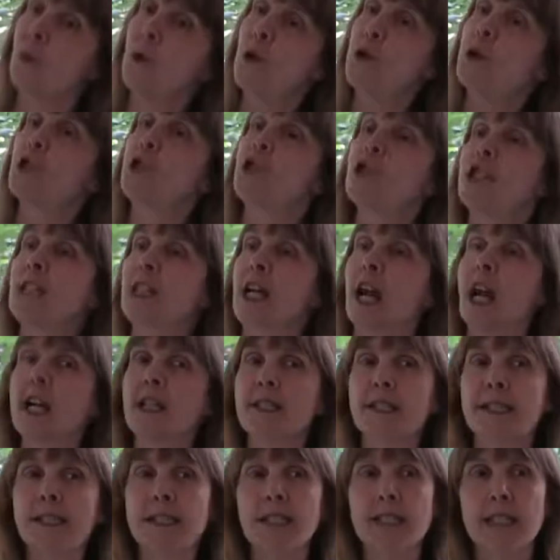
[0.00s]
pushing
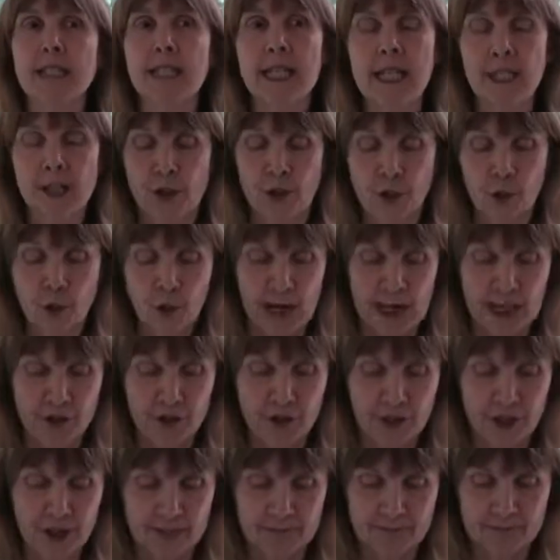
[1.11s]
us in a
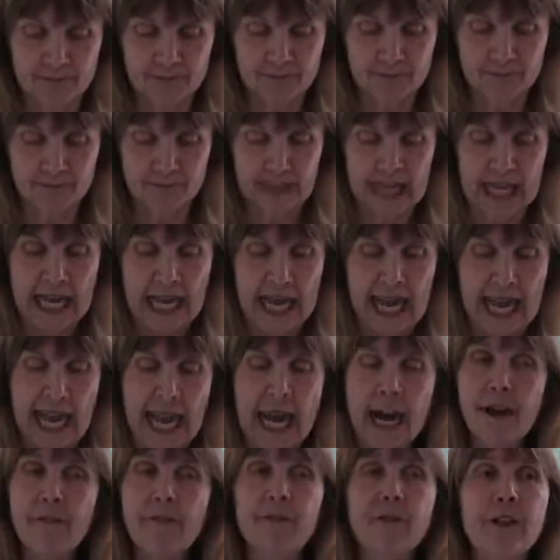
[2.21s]
direction.
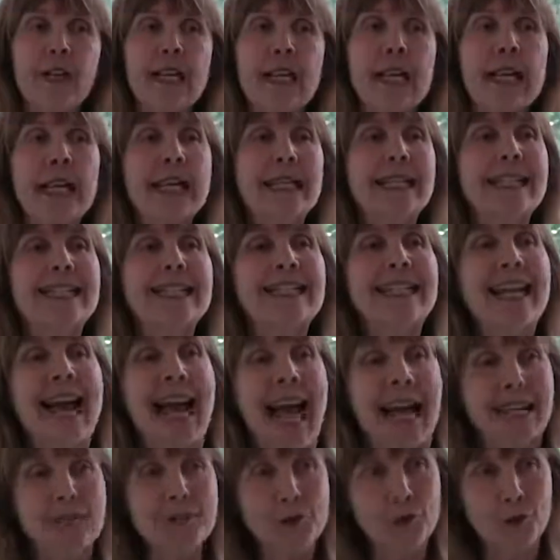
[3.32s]
Every
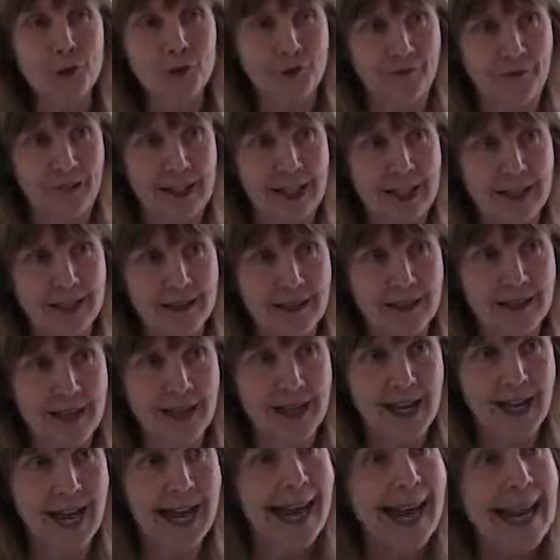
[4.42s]
catastrophe
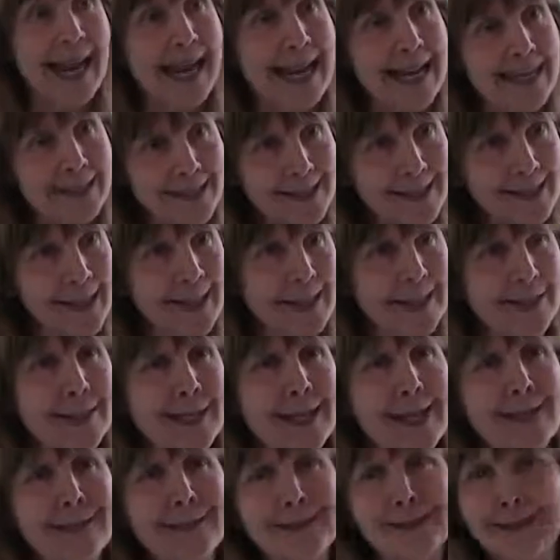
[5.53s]
hands us
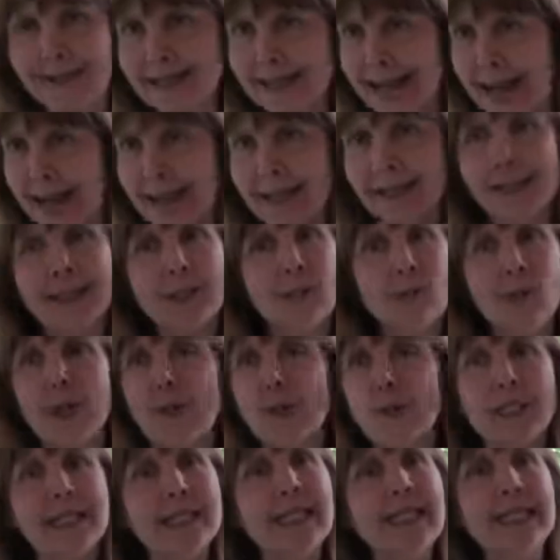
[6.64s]
exactly
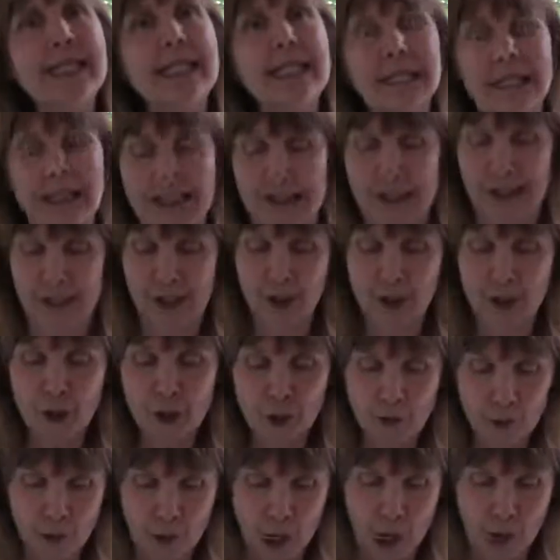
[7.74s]
what we need to
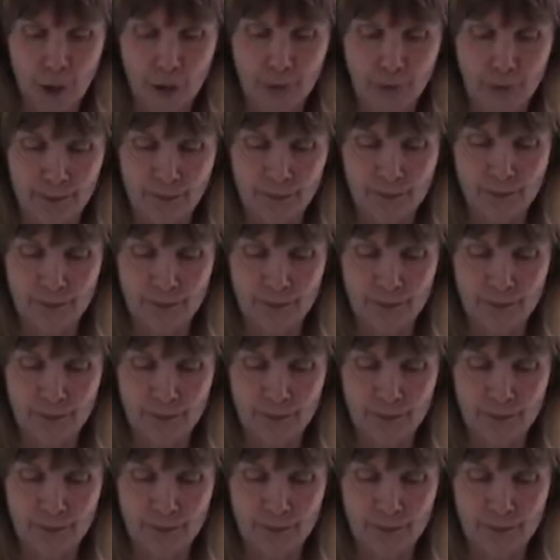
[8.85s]
grow.